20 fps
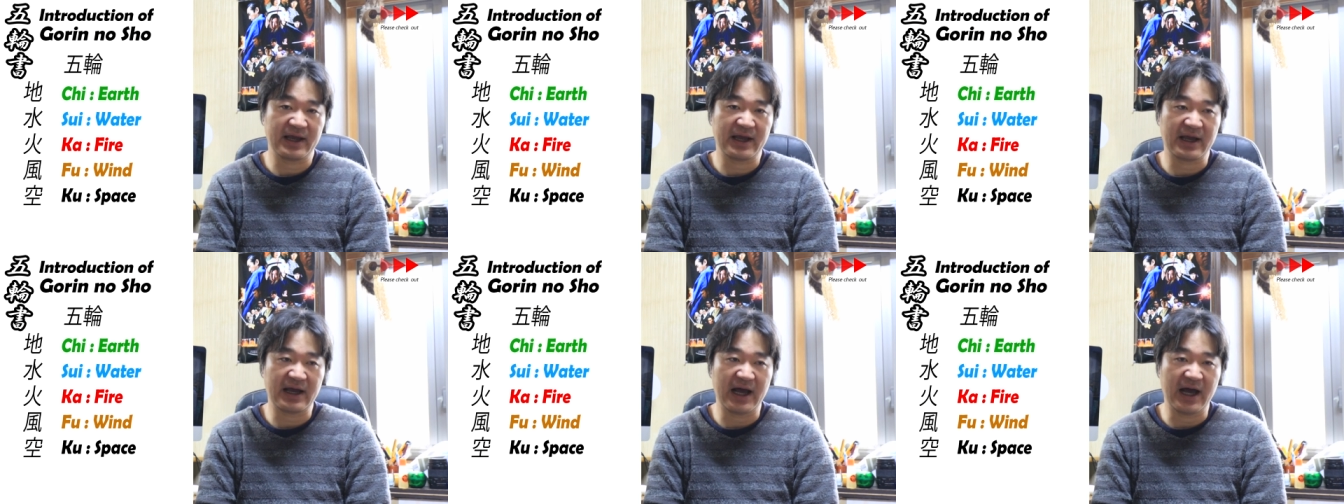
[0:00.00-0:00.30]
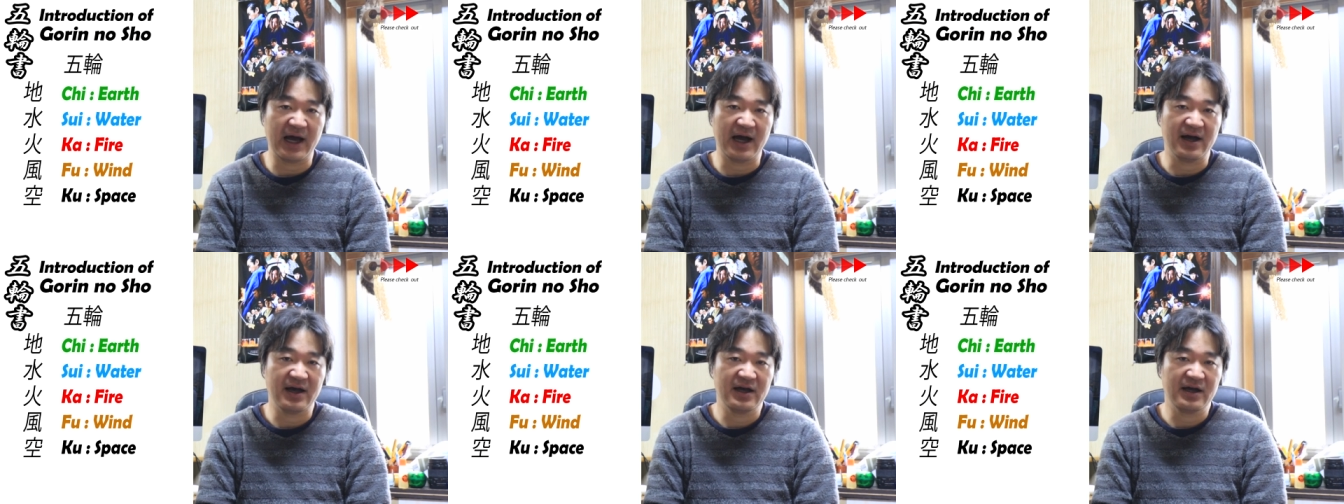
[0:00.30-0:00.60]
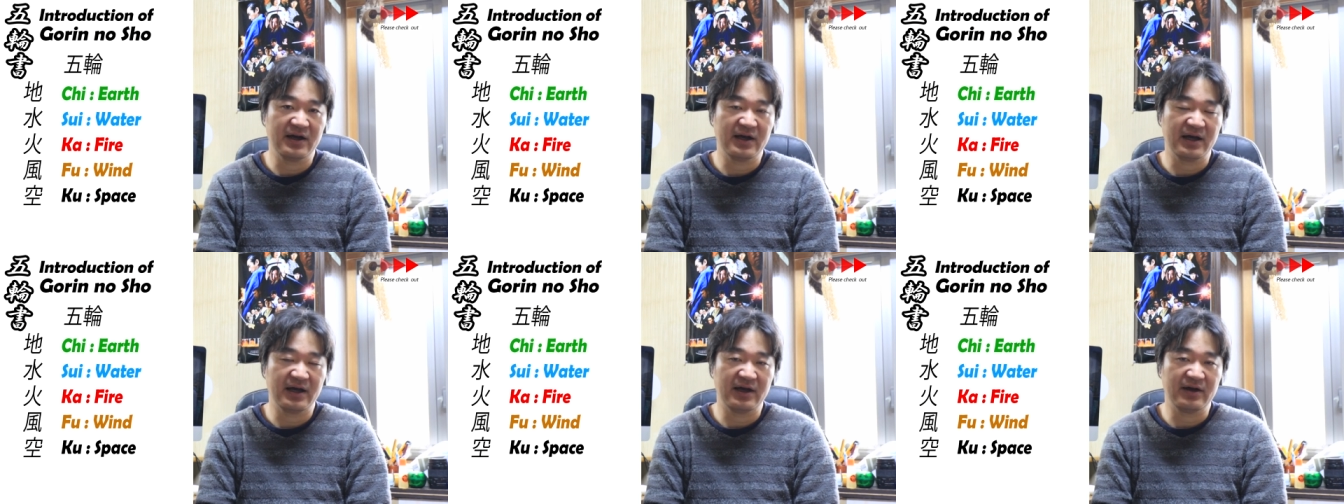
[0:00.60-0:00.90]
Ka
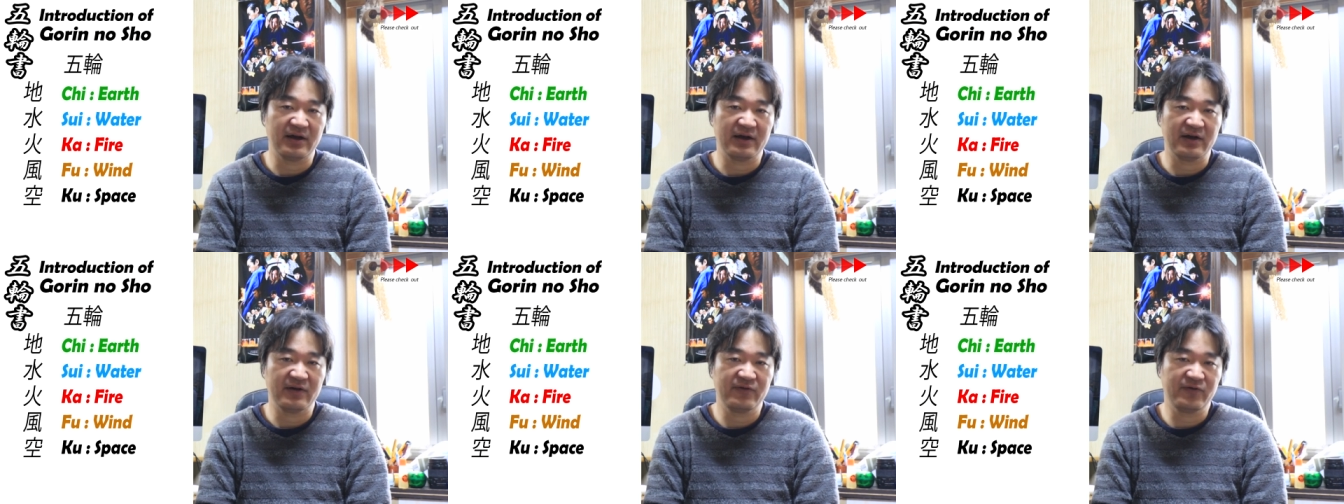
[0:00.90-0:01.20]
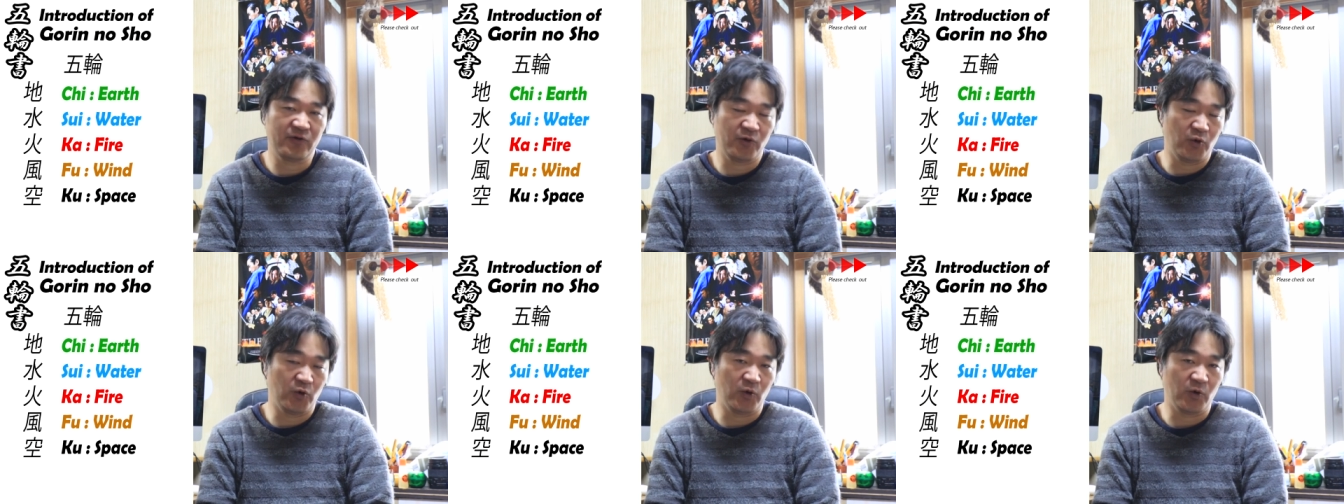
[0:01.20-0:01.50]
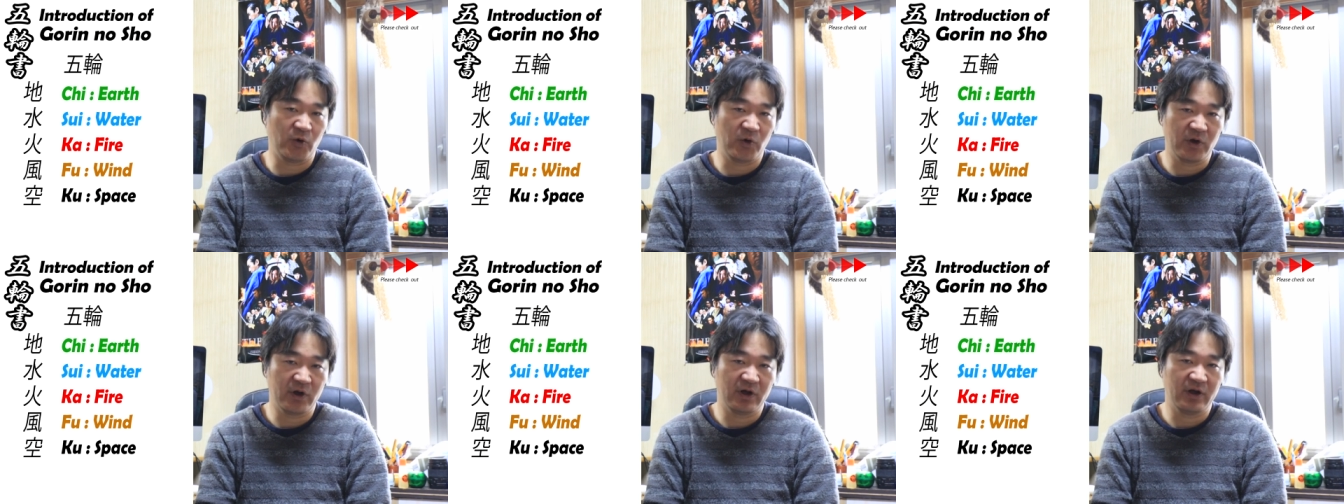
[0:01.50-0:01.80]
Fu
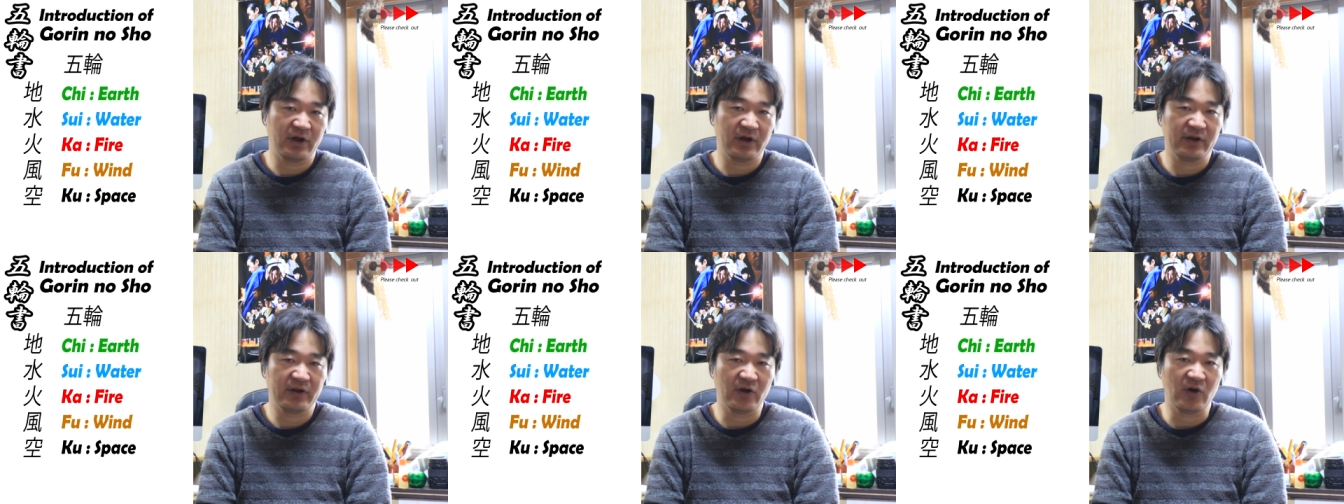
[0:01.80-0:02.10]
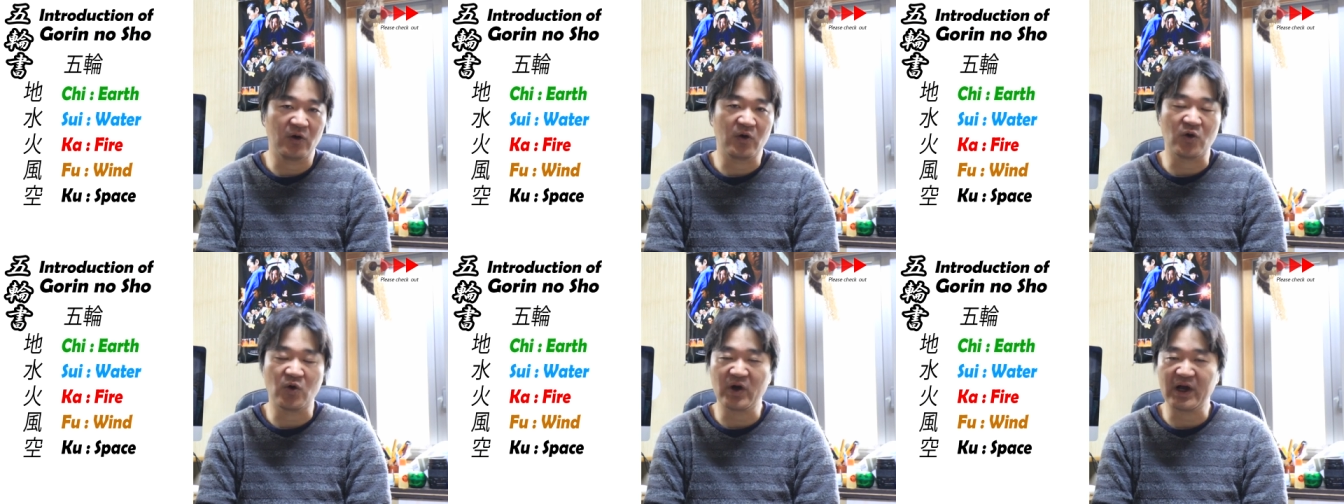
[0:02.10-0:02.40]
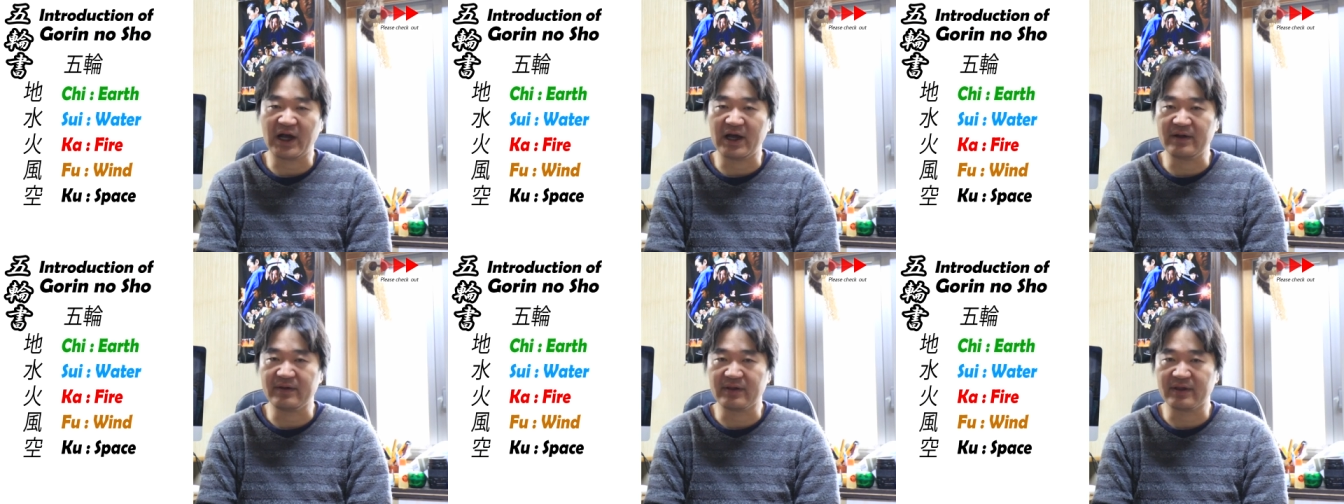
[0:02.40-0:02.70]
no
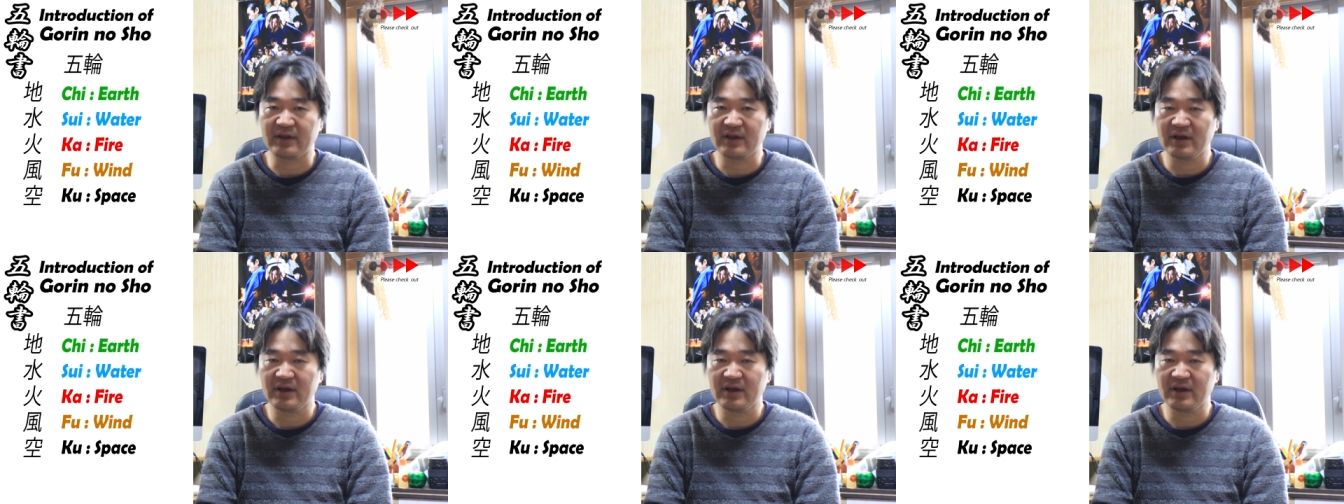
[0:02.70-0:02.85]
Gokan.